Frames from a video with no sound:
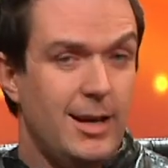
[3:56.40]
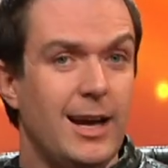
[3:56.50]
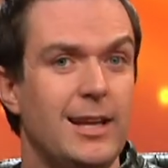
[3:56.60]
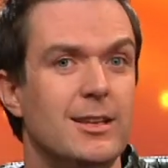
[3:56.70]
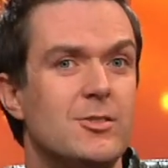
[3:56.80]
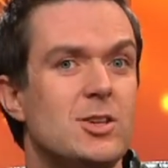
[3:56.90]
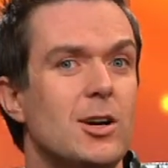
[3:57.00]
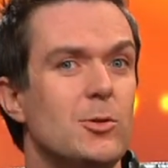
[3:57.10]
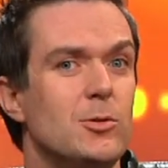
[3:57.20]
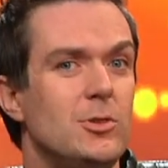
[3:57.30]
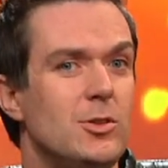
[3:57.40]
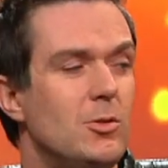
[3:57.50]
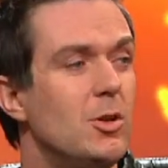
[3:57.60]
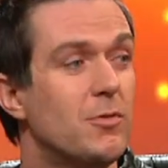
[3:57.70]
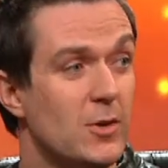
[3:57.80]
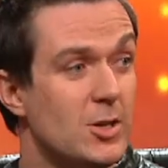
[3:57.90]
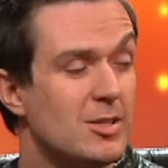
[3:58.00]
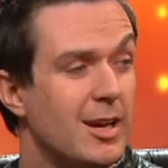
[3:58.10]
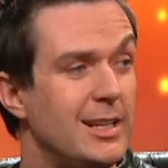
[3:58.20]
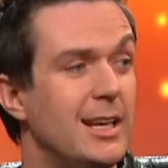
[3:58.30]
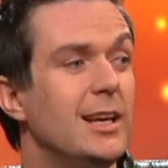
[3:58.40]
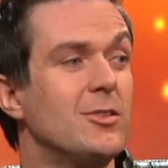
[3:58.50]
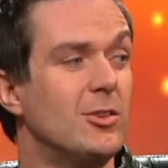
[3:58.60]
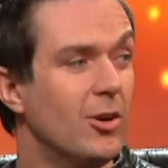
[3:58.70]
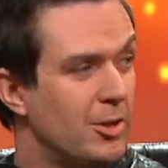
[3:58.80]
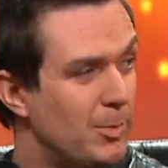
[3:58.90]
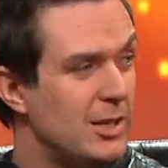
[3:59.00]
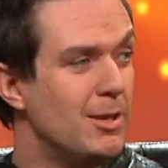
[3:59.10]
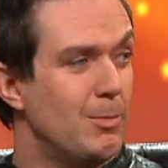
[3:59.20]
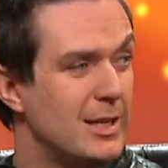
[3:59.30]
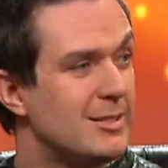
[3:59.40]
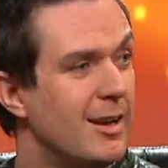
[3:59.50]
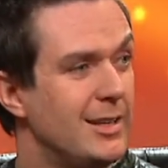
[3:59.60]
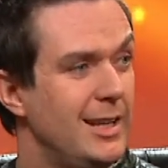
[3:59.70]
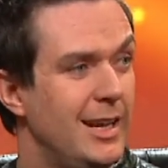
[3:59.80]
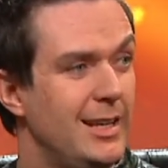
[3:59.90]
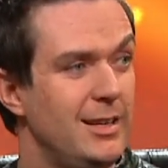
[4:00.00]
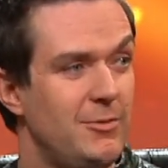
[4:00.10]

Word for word: And so you, your first idea has got to be your best idea, and